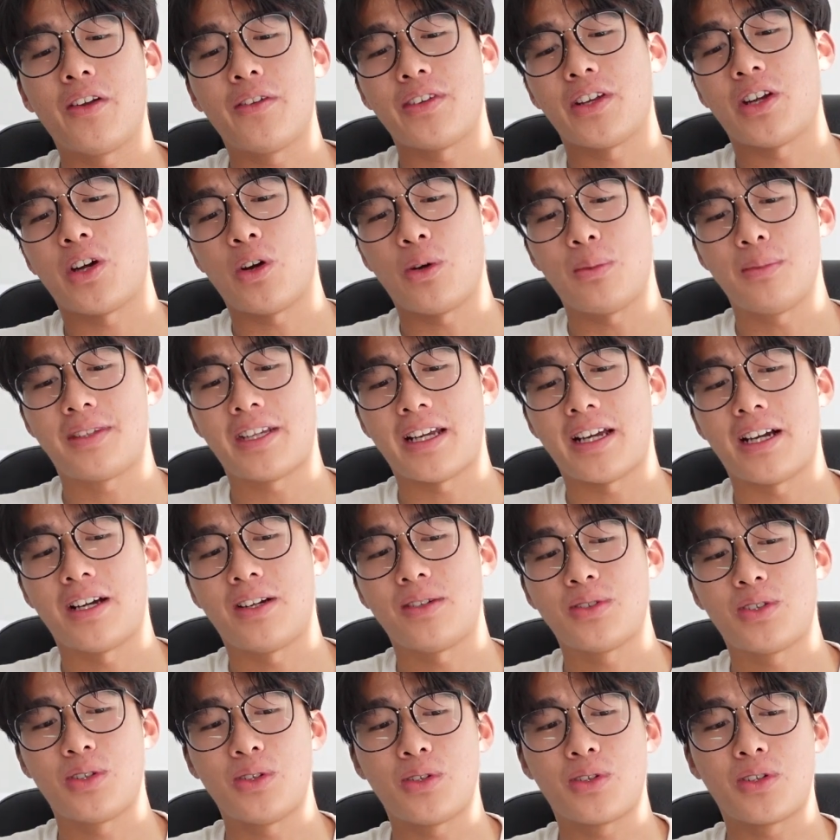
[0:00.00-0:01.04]
of their
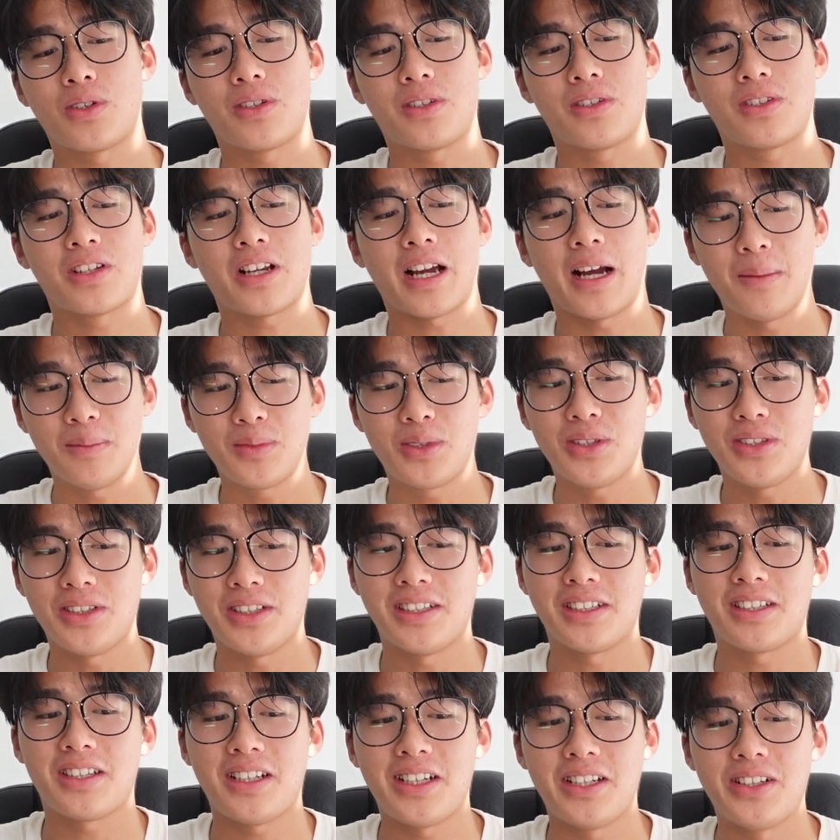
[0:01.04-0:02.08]
hometown to come to
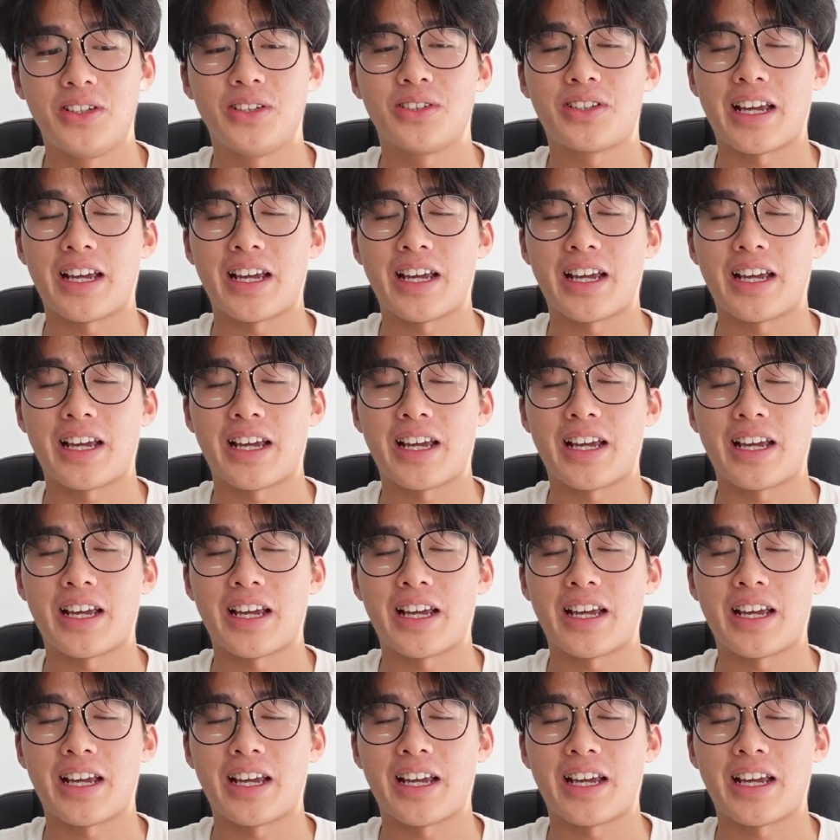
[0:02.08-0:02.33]
this little